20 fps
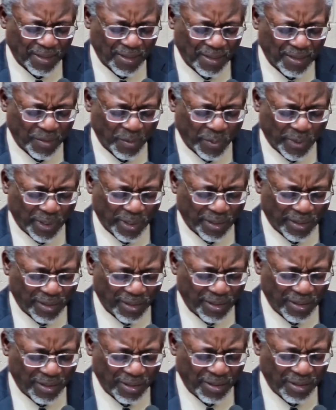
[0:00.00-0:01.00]
with
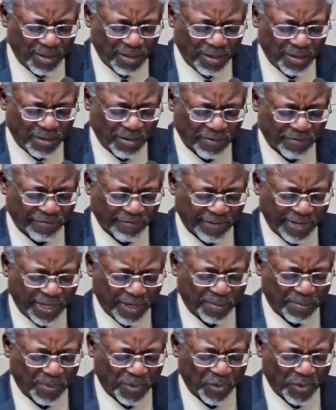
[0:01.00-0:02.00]
freedom
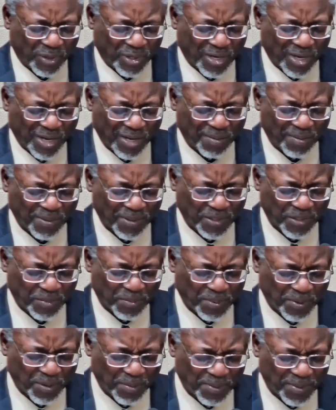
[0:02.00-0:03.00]
to accomplish your
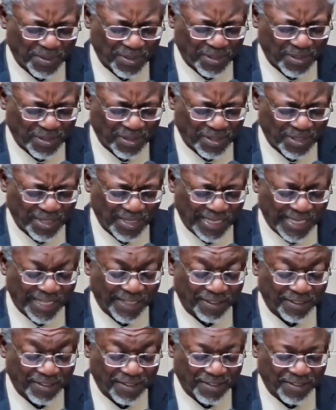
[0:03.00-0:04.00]
purposes in
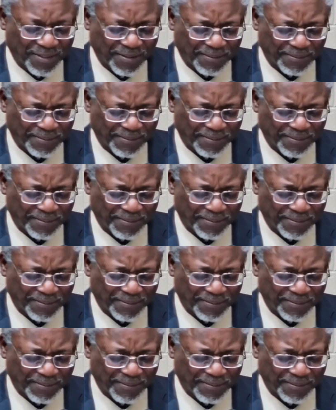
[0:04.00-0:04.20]
us.